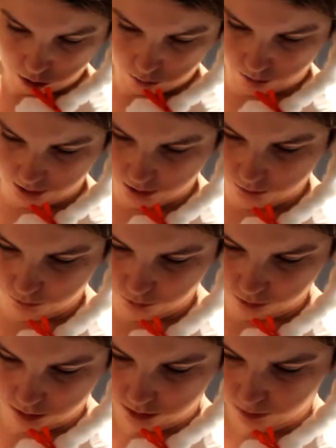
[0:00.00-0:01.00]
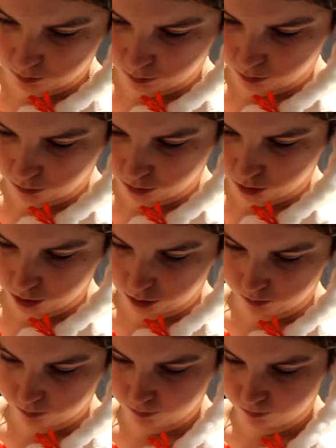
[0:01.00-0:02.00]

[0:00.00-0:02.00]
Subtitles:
which for a simple